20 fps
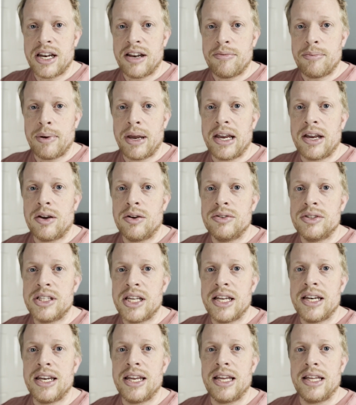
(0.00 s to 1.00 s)
FBA
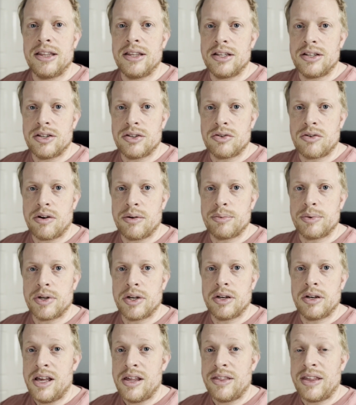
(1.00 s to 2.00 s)
content in the description.